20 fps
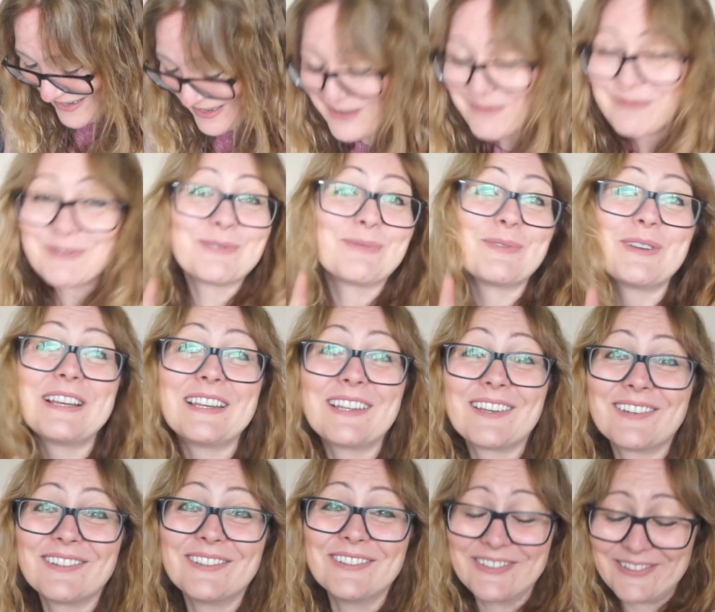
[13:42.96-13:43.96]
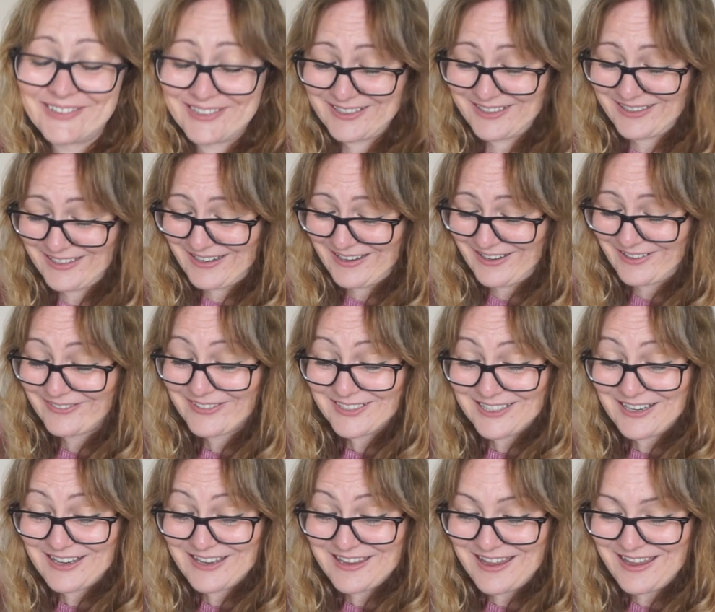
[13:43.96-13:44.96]
It was really good. And I was
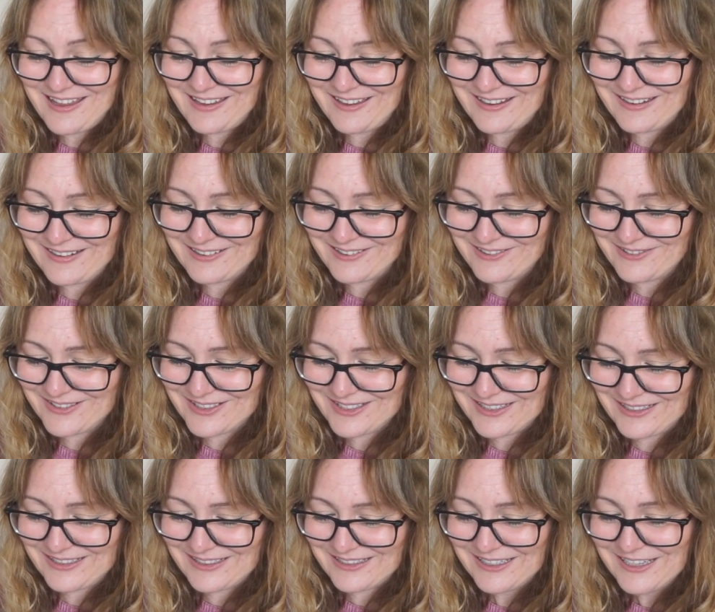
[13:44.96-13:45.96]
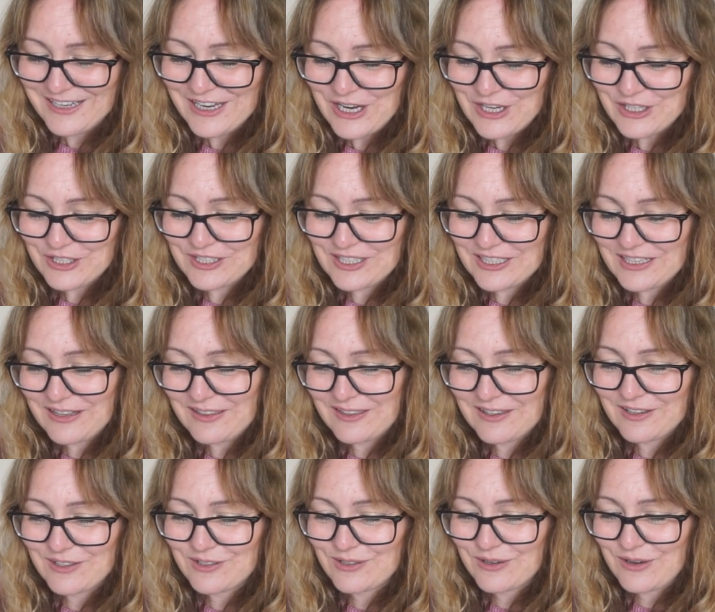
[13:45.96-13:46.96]
like, yeah, can I use that? She said, I
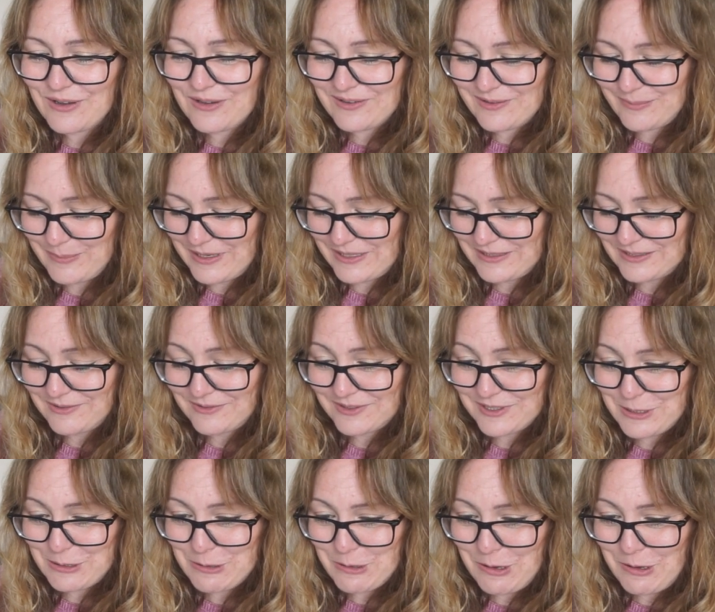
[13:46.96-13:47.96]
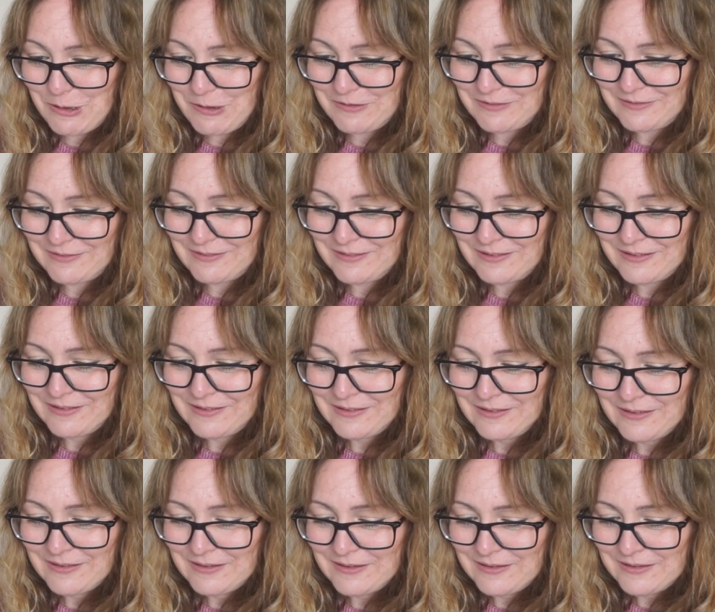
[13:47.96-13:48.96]
think you should call them this. And I was like, yeah.
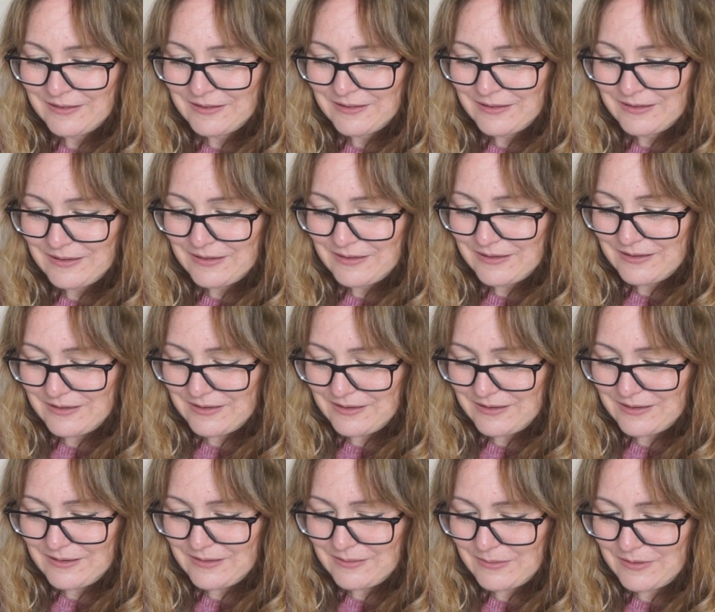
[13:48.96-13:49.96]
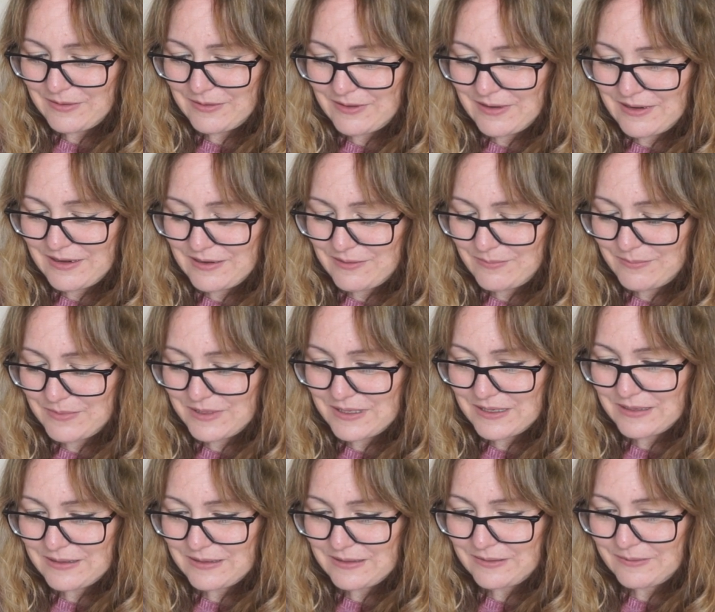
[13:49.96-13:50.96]
Uh, is that
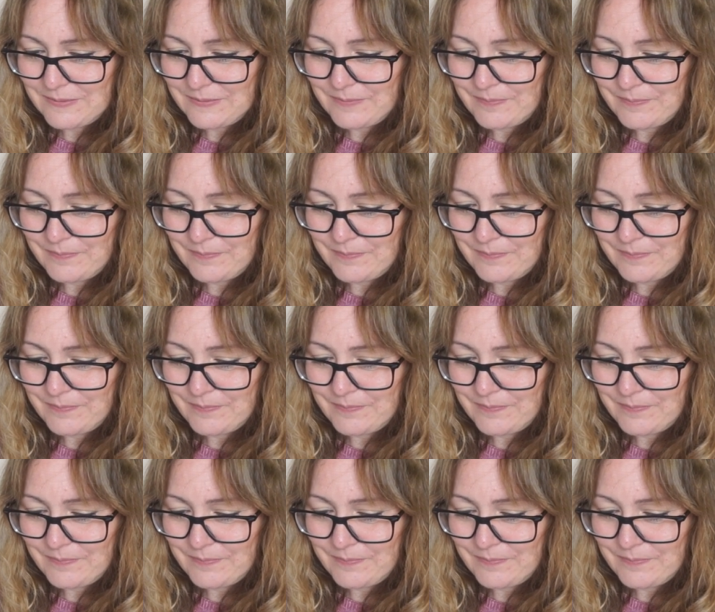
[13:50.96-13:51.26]
meaning?